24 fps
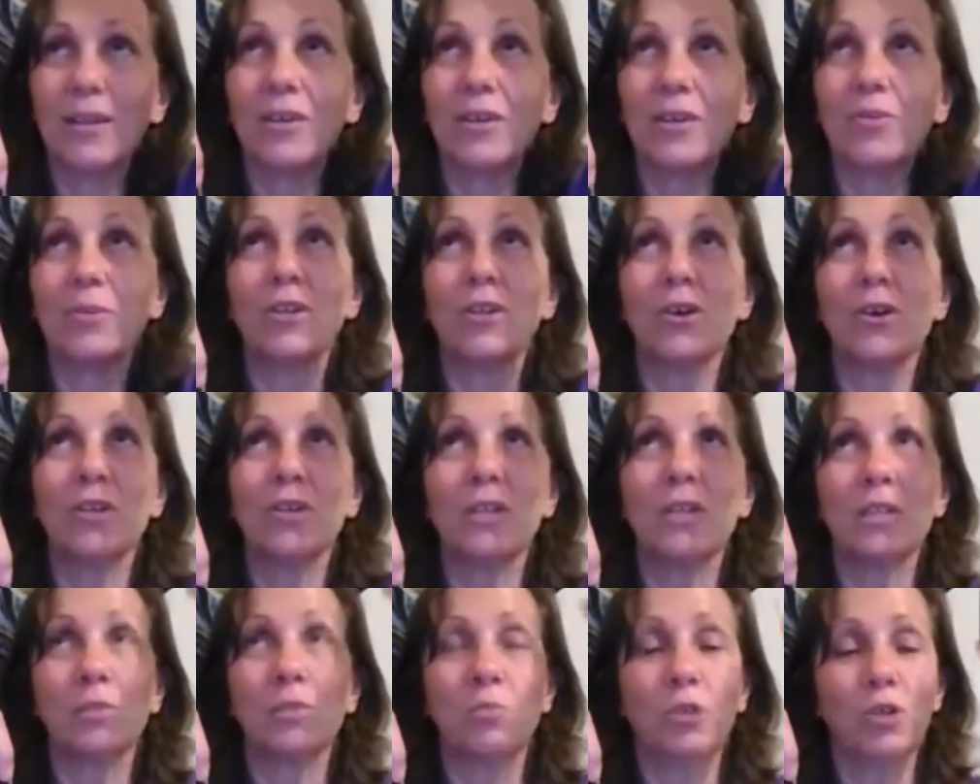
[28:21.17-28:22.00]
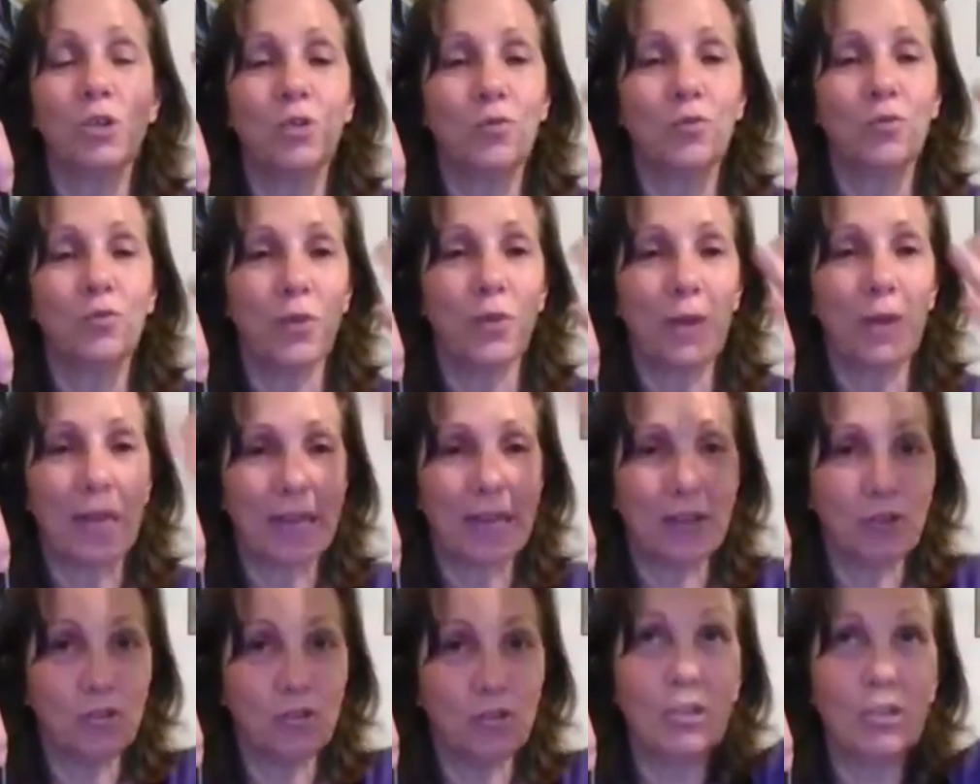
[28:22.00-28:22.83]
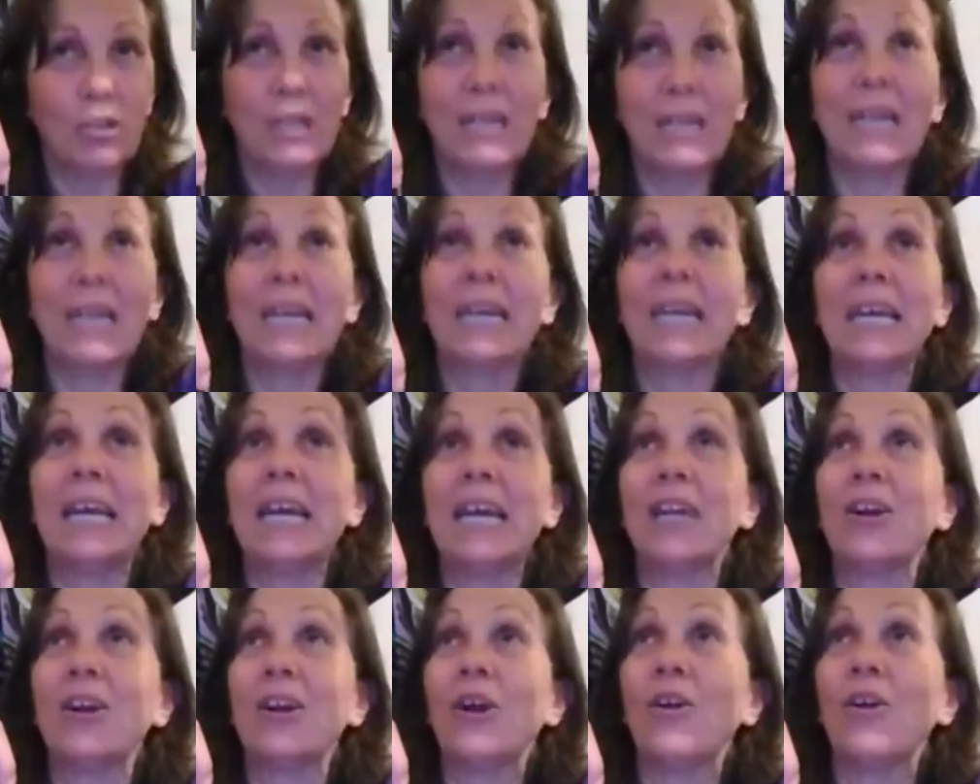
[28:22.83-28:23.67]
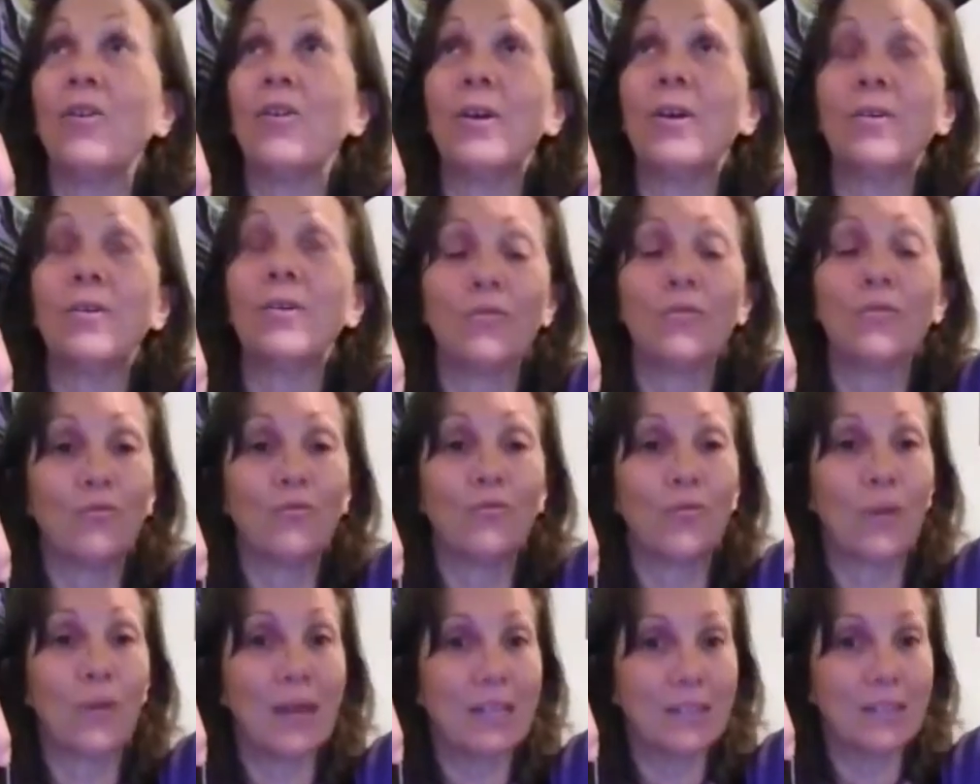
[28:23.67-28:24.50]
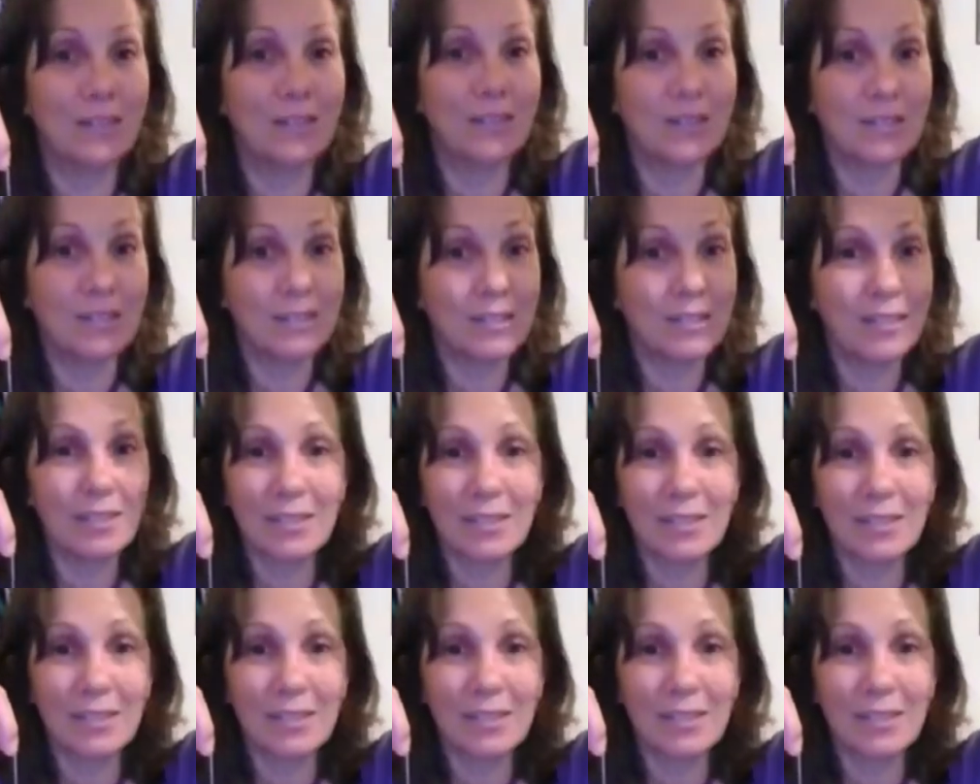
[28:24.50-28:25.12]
With all this beautiful energy and our friends